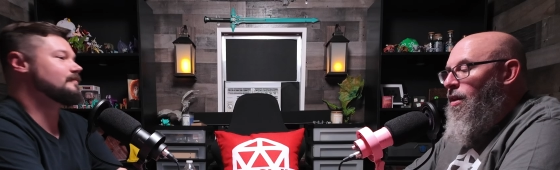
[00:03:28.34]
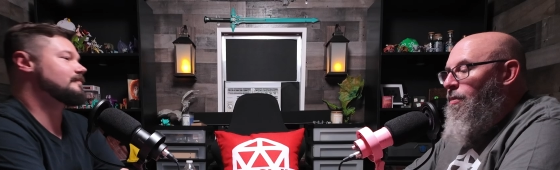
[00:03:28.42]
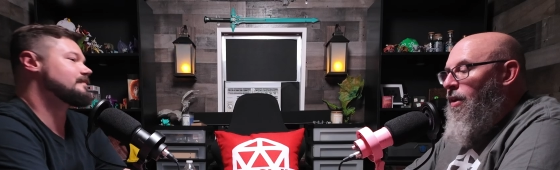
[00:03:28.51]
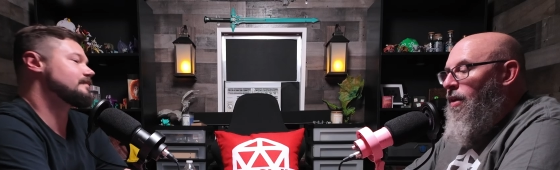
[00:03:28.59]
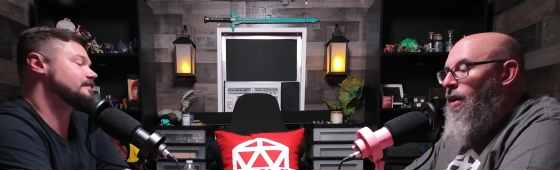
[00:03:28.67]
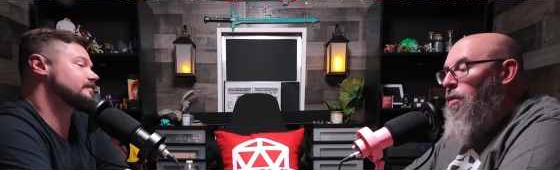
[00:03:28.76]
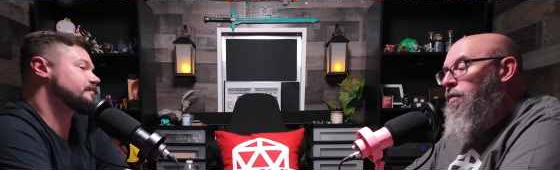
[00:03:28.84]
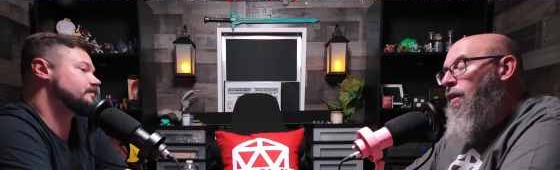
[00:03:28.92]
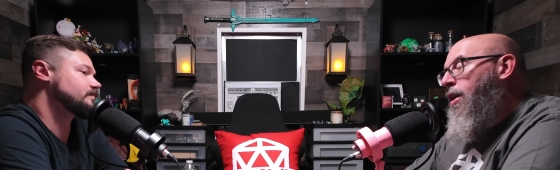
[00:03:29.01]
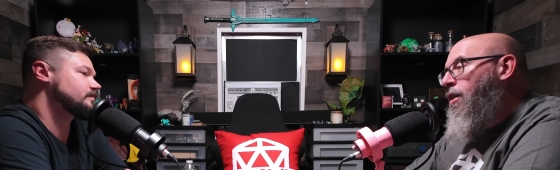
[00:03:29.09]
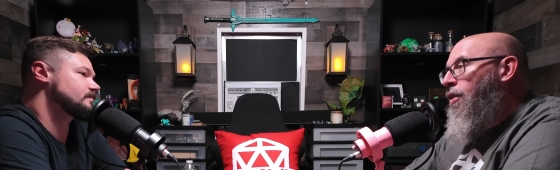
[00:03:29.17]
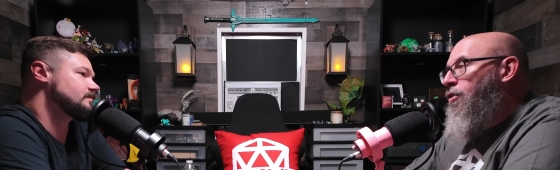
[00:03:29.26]
Speaker 1: something that was
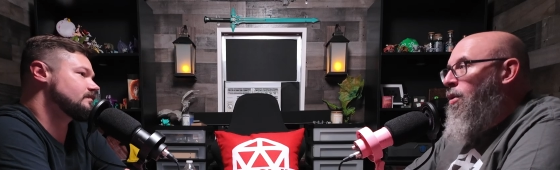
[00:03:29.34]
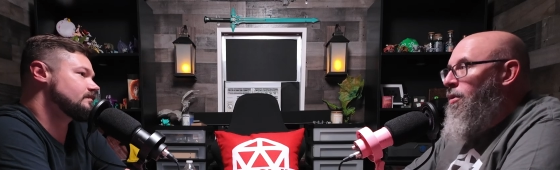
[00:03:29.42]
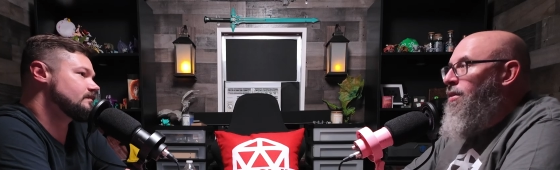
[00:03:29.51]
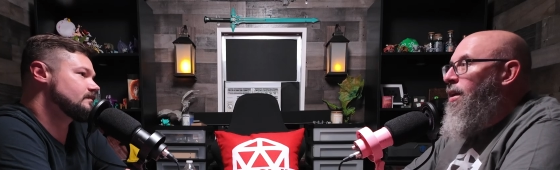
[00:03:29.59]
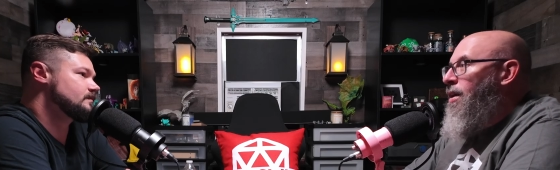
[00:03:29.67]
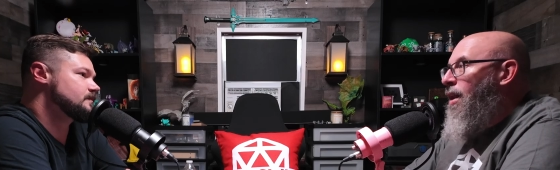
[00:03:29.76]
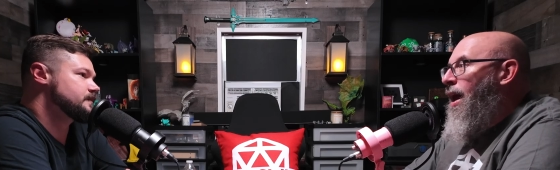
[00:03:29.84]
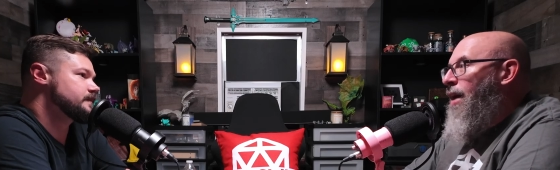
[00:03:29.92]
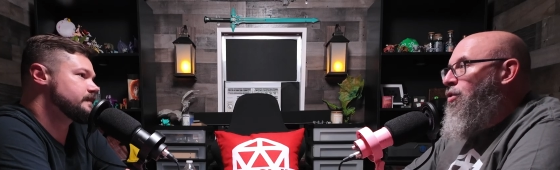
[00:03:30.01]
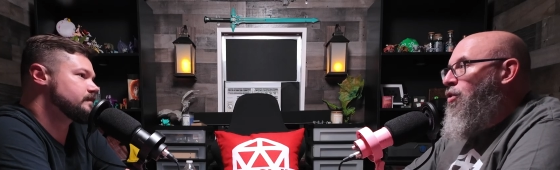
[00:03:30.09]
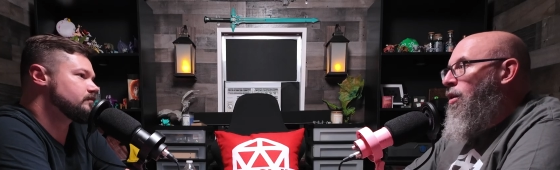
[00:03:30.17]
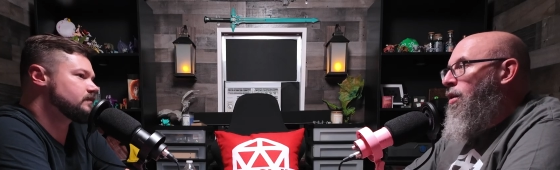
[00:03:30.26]
very close to where we stayed
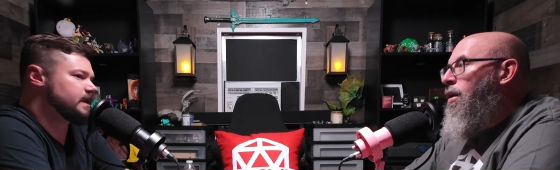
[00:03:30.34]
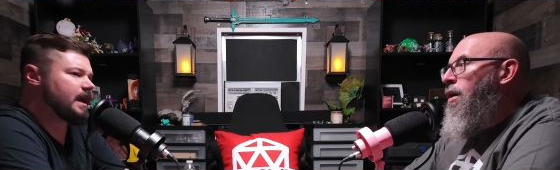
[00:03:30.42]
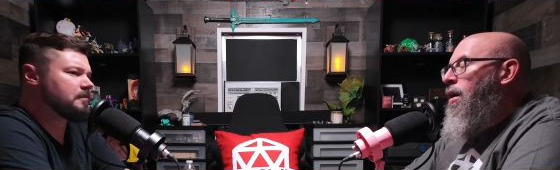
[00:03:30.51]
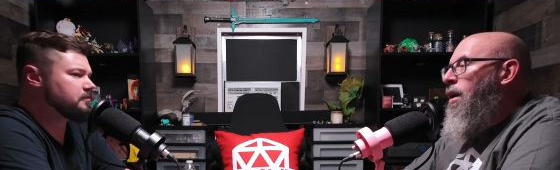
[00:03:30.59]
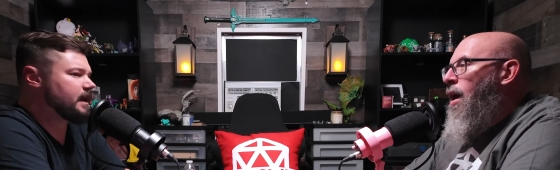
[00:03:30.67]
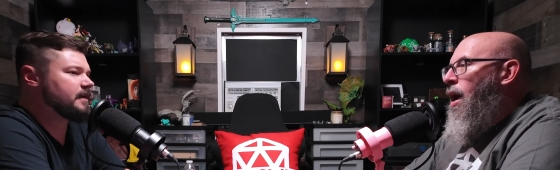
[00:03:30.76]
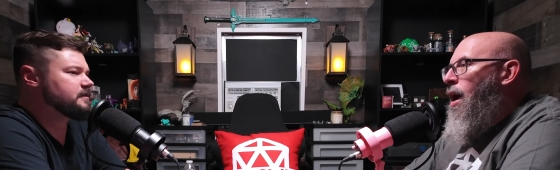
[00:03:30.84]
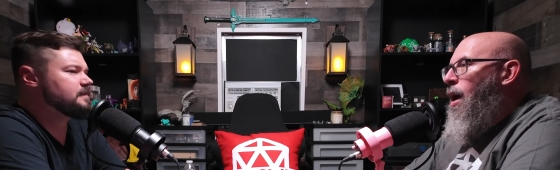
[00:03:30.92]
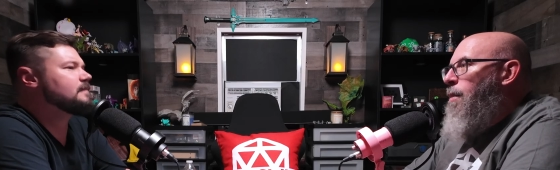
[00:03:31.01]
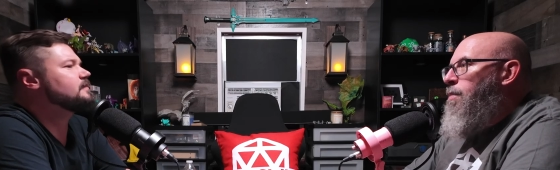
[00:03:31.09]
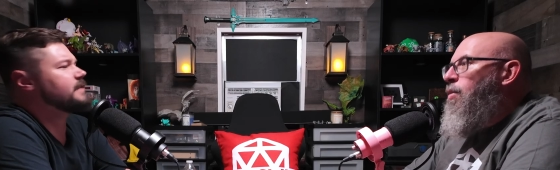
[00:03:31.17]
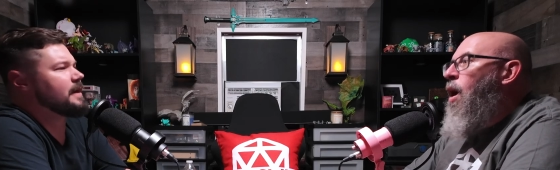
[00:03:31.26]
last year. Yeah, yeah,
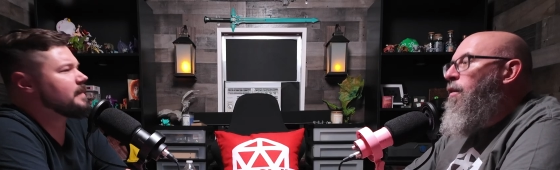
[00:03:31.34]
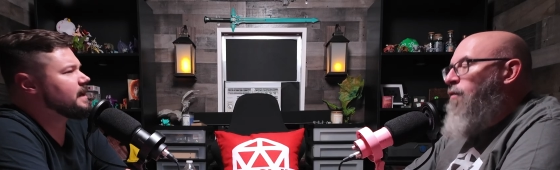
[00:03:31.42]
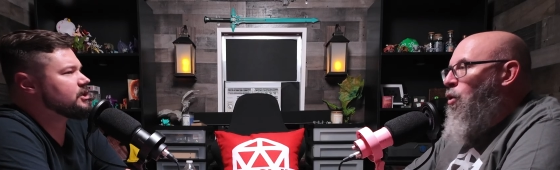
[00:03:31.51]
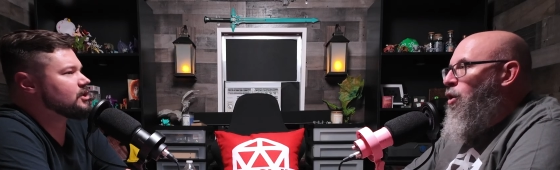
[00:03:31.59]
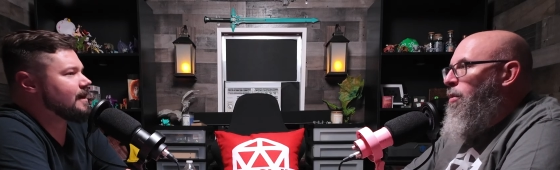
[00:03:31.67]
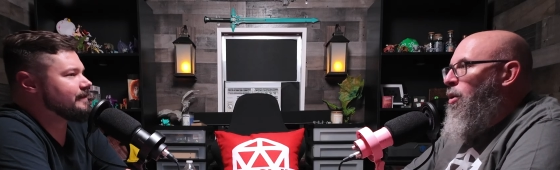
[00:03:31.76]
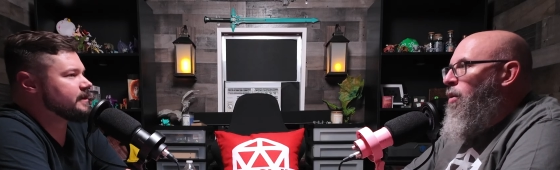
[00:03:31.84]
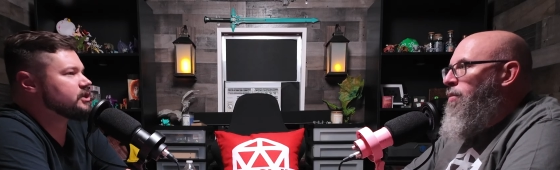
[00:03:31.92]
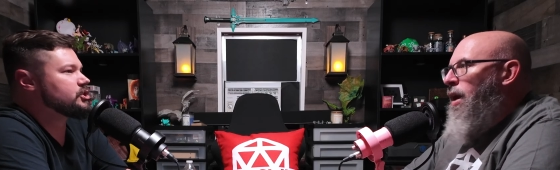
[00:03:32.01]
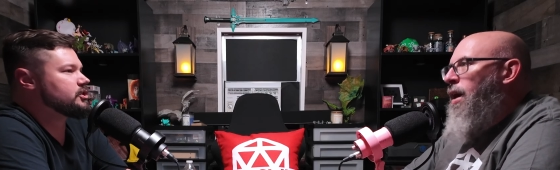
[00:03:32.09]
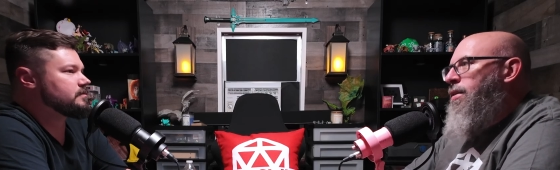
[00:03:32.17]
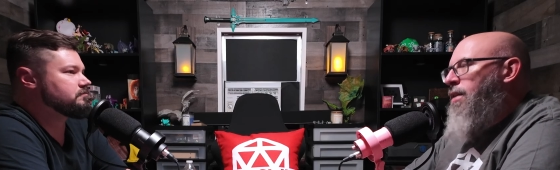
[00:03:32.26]
10-minute drive-ish.
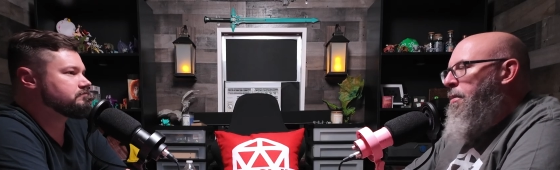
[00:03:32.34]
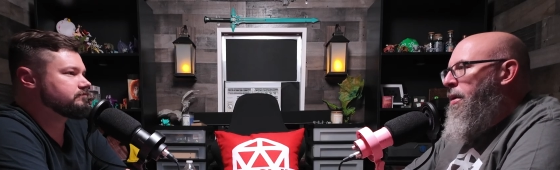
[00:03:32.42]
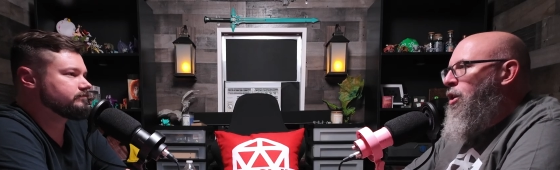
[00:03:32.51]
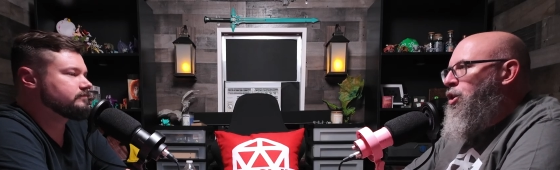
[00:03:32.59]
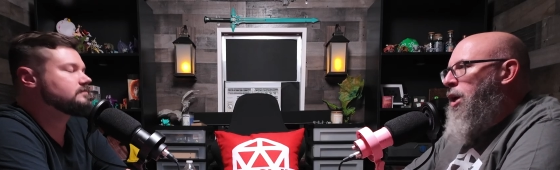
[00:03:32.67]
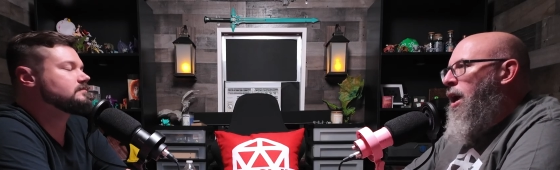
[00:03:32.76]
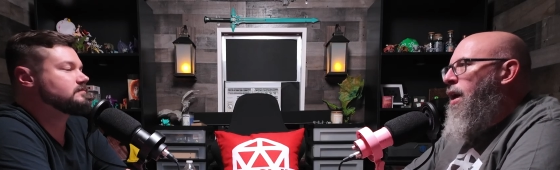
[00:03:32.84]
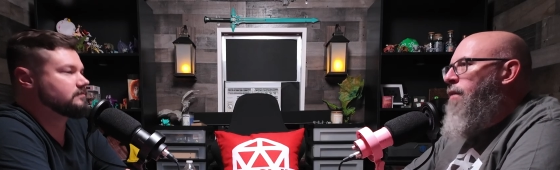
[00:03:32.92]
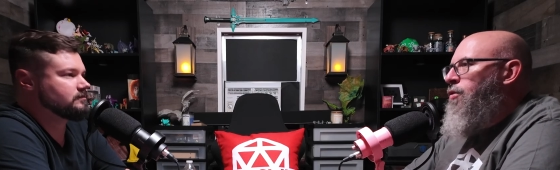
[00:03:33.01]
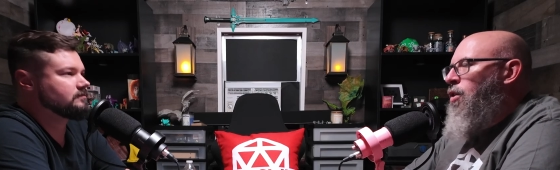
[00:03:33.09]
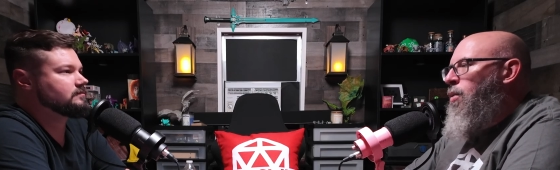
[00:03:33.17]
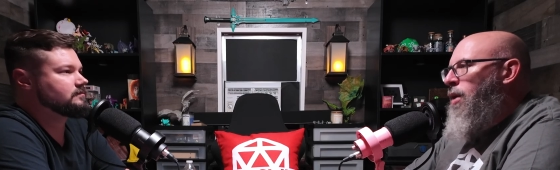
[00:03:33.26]
Yeah, a 10-minute drive,
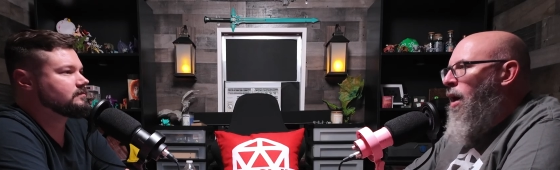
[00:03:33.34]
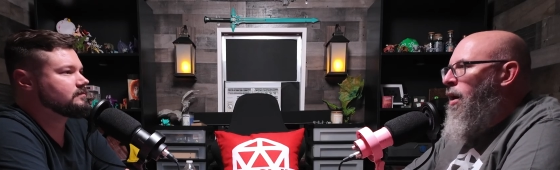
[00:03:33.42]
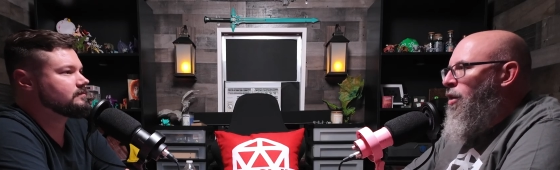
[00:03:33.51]
so we are